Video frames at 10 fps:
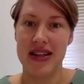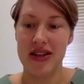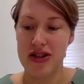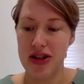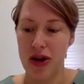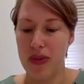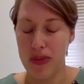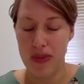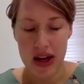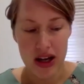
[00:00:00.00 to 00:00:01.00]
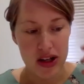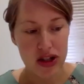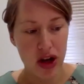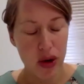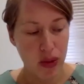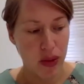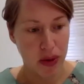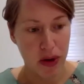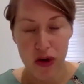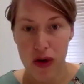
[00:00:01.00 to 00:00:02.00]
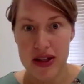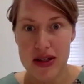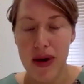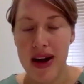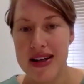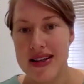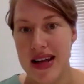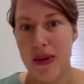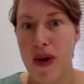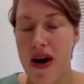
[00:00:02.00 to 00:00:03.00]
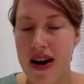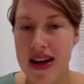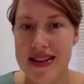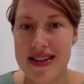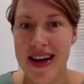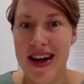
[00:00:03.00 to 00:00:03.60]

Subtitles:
and so performance mindset wise.